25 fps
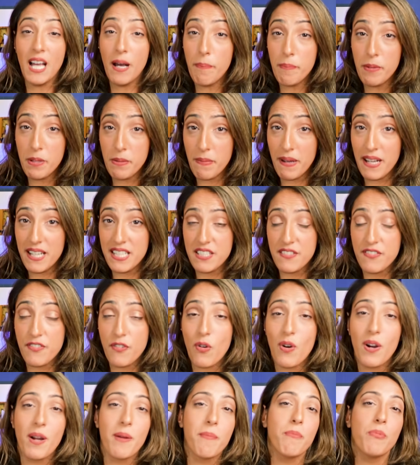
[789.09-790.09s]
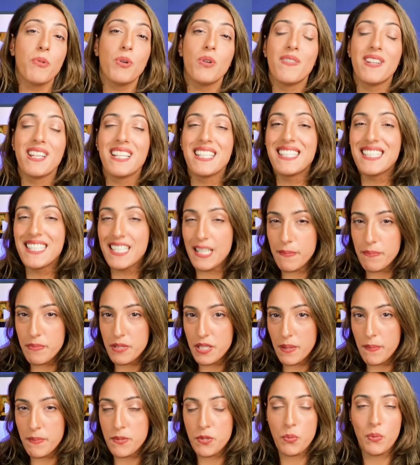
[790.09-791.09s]
supplements for improving
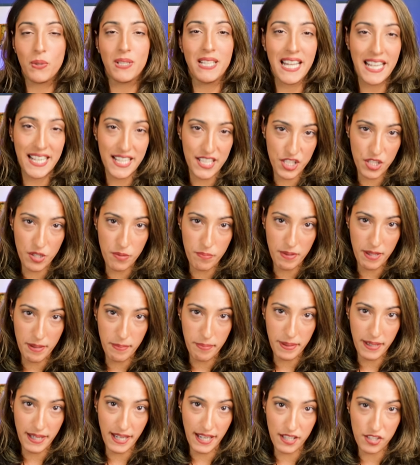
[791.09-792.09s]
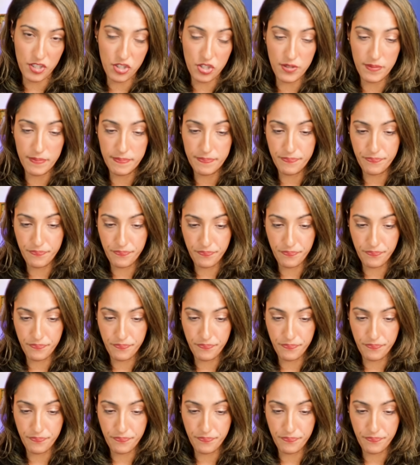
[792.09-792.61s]
symptoms related to B P H.